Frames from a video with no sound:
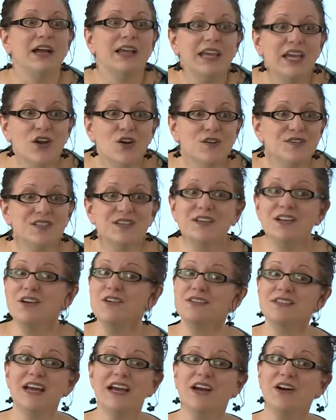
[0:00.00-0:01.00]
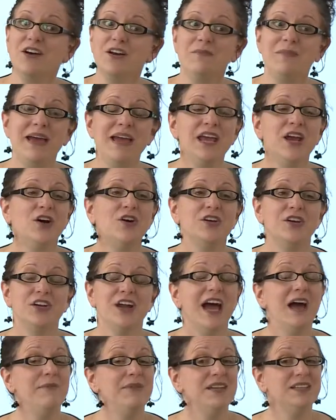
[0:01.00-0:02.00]
Years and years I go to Mexico.
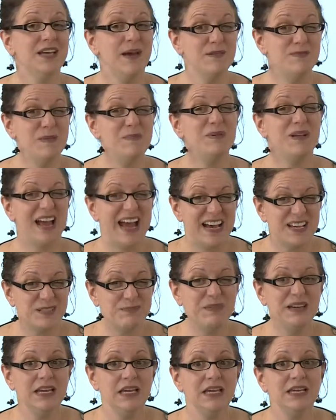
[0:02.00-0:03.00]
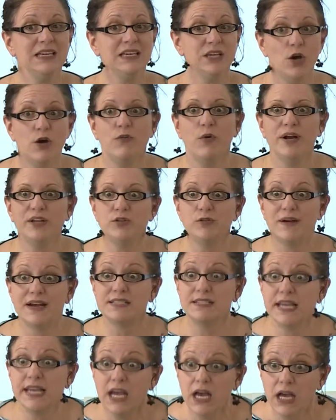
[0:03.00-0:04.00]
You know how many times people ask me, yo voy, tú
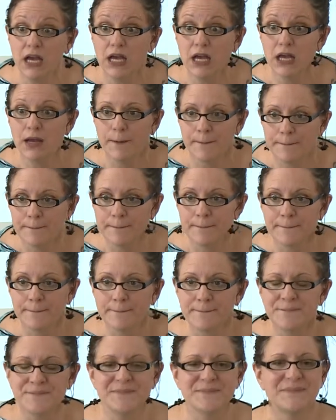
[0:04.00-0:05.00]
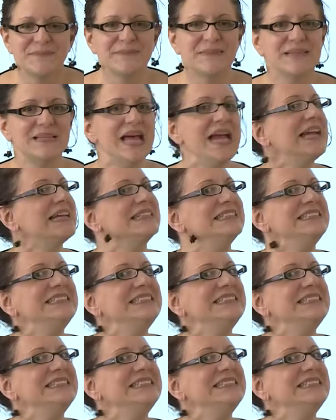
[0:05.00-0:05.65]
vas ella? like